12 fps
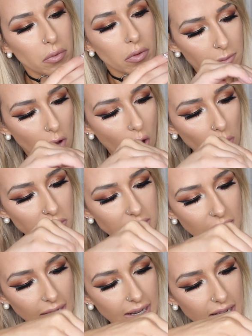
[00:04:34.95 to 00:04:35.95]
I'm always
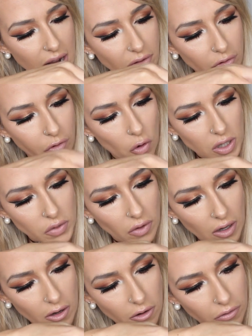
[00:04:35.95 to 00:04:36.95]
like never
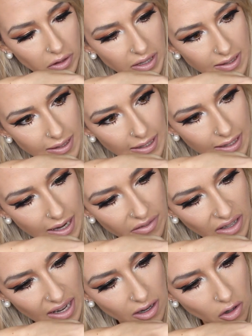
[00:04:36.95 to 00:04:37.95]
forceful enough with this. I can never
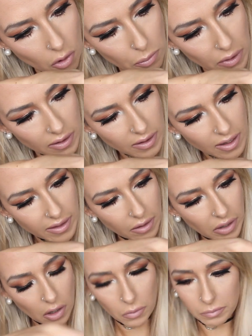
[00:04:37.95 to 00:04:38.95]
get it open. There
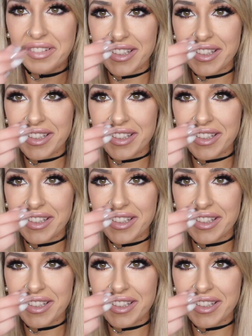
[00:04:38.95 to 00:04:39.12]
we go.